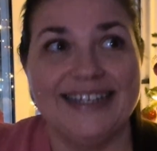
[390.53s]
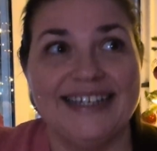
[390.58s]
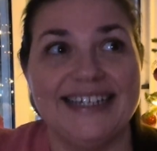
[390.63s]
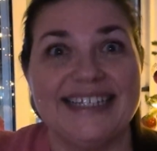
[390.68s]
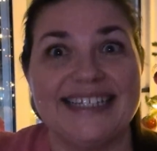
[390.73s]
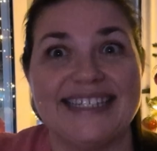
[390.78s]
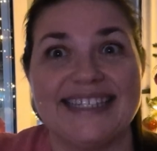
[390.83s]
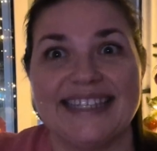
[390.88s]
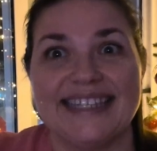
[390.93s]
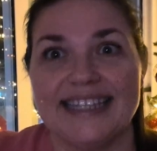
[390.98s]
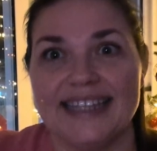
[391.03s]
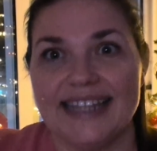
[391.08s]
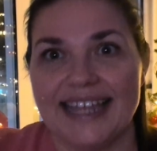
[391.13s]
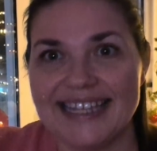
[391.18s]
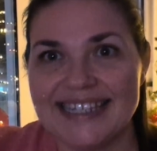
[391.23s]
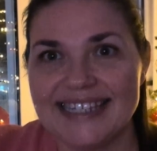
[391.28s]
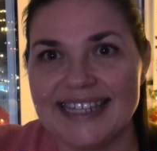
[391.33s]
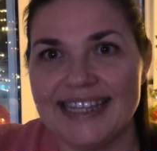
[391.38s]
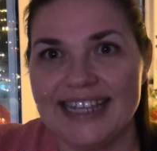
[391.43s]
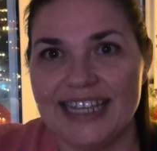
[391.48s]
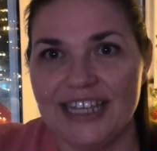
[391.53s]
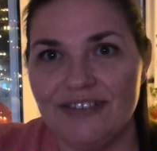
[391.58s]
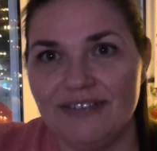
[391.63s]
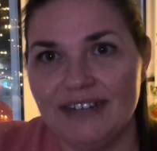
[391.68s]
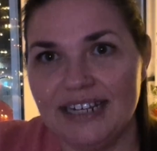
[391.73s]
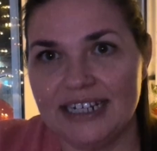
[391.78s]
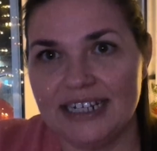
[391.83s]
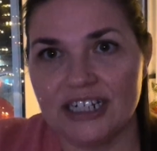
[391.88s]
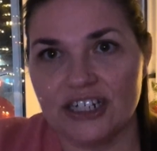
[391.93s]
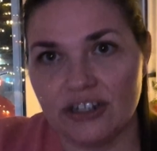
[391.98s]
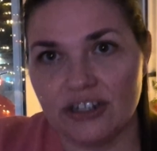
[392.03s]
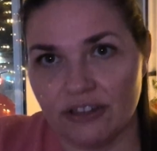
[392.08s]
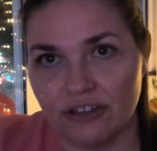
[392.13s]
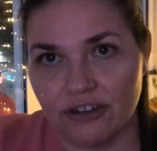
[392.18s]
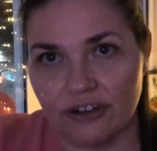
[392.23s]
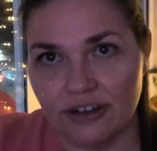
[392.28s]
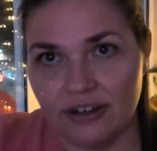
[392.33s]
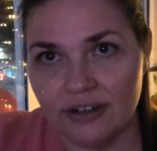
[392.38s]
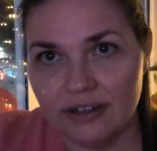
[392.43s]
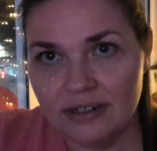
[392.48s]
is the lesson that you needed to
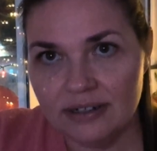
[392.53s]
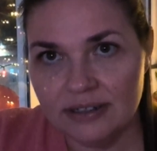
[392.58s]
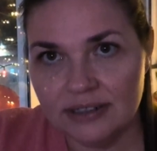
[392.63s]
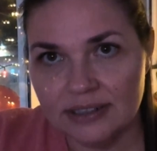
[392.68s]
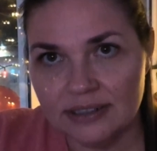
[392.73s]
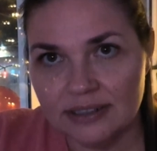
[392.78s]
learn,